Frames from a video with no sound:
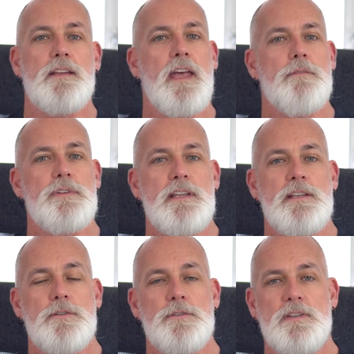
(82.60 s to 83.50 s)
and Canva then
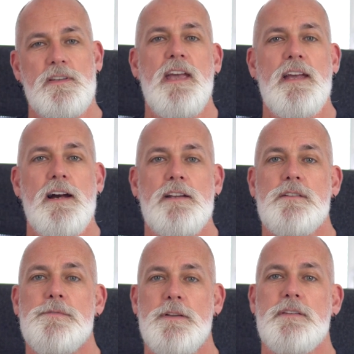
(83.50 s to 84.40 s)
uses A I
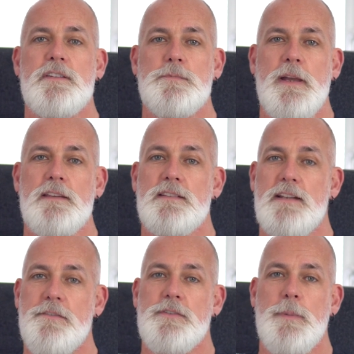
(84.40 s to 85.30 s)
to fill the space
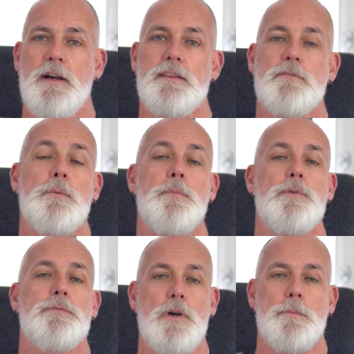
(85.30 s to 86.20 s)
left by the
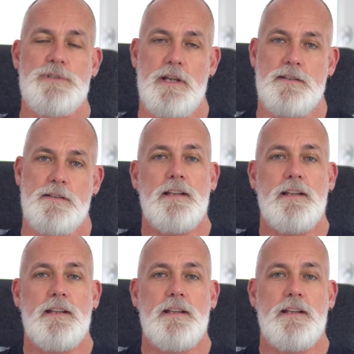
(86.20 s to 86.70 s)
removed object.